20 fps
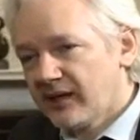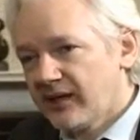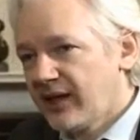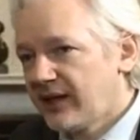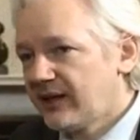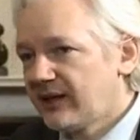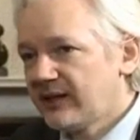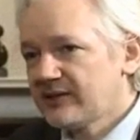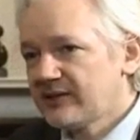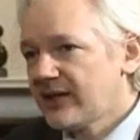
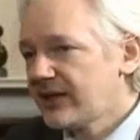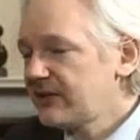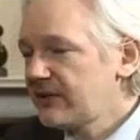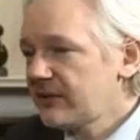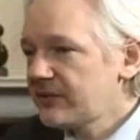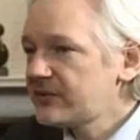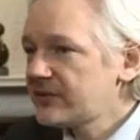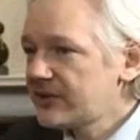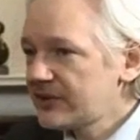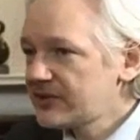And he's
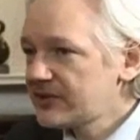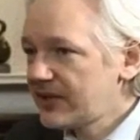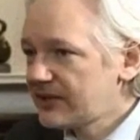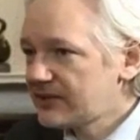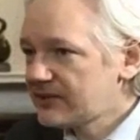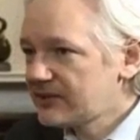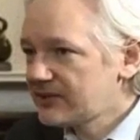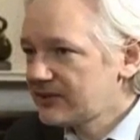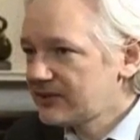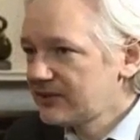had no
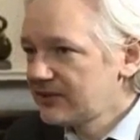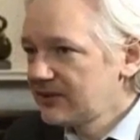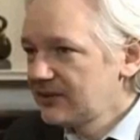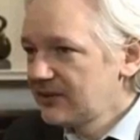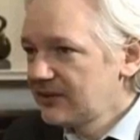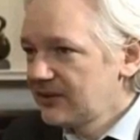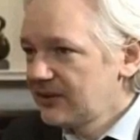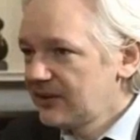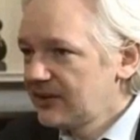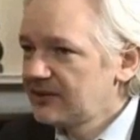success.
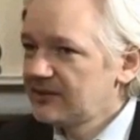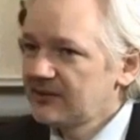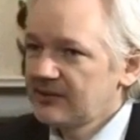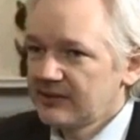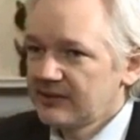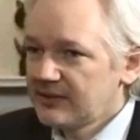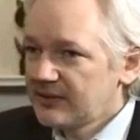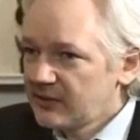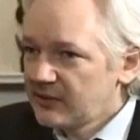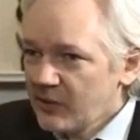He
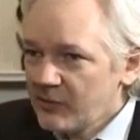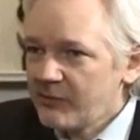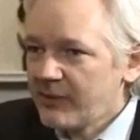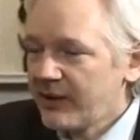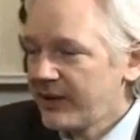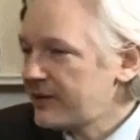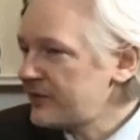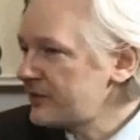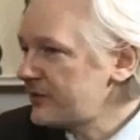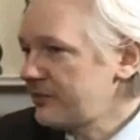did
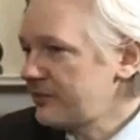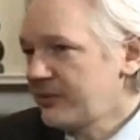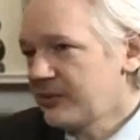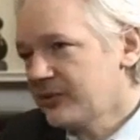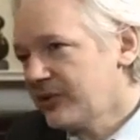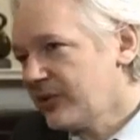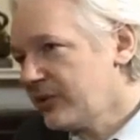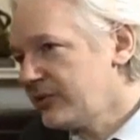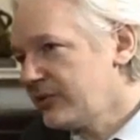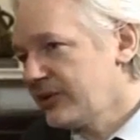not manage to
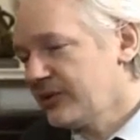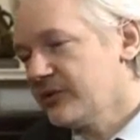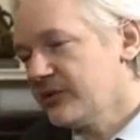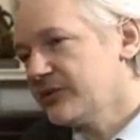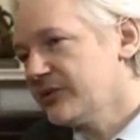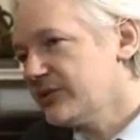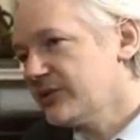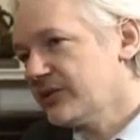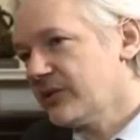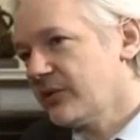build
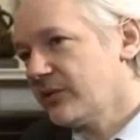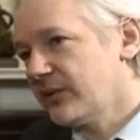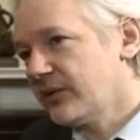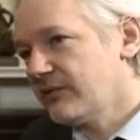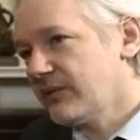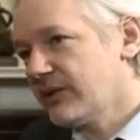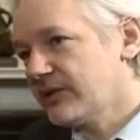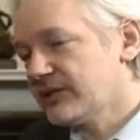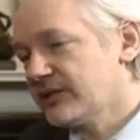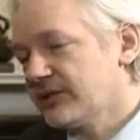hotels and so
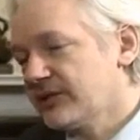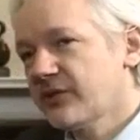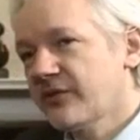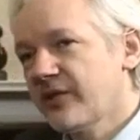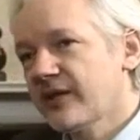on in Russia.